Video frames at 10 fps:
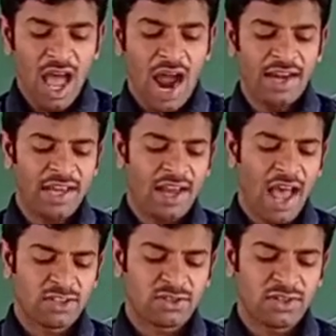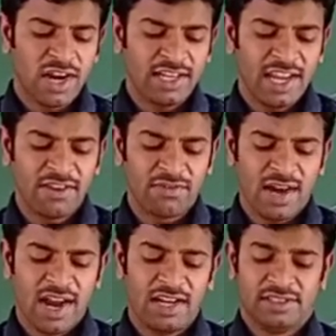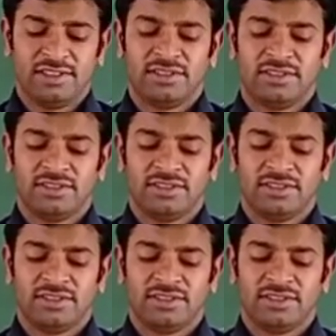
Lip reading: and an astronaut in white.